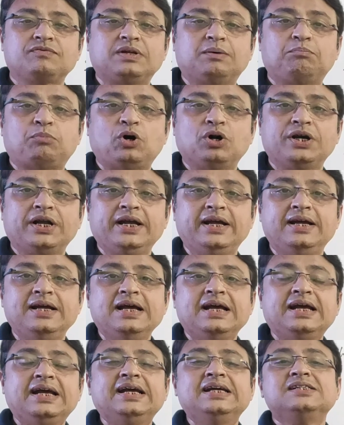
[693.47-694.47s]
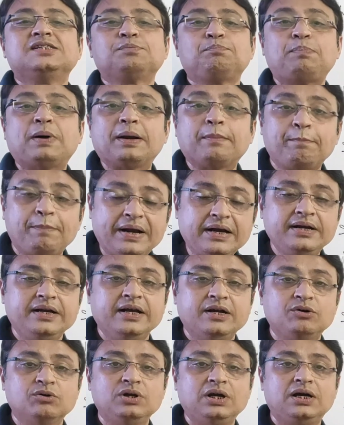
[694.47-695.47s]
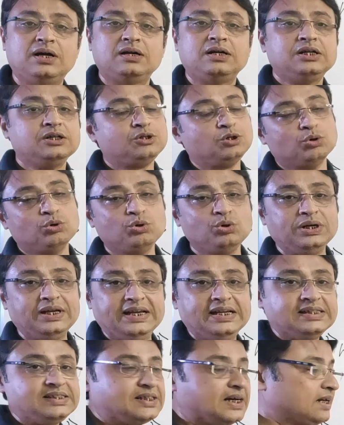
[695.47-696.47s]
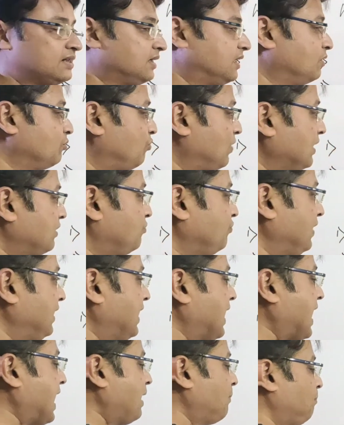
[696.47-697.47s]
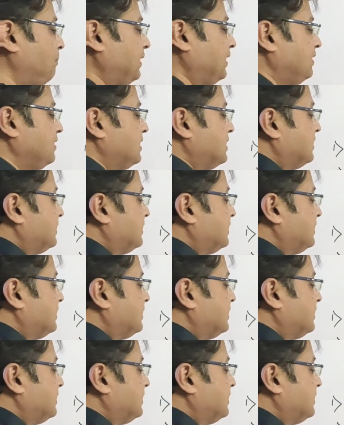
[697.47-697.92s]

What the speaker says: the body is perpendicular to each other. What will happen?